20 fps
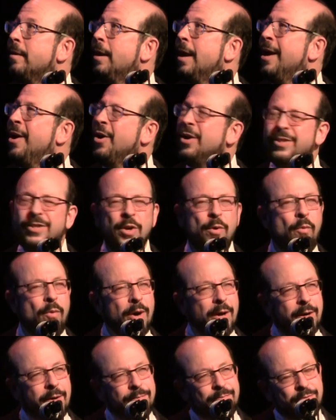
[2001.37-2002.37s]
I also
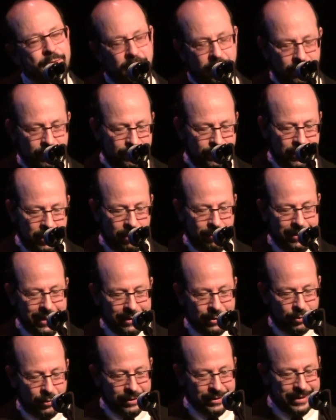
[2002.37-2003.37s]
want to sort of you know,
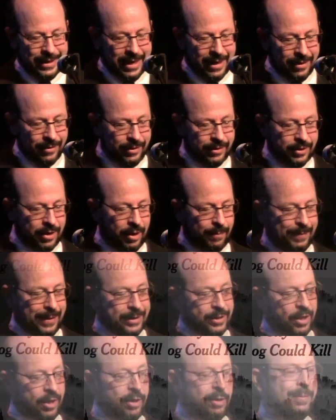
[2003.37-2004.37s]
get towards the end of the talk by
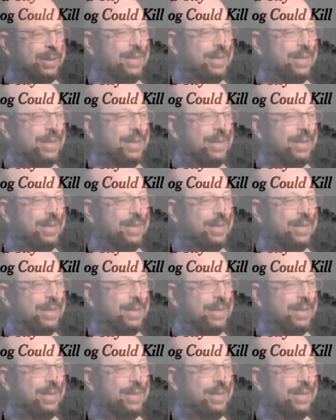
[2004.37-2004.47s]
talking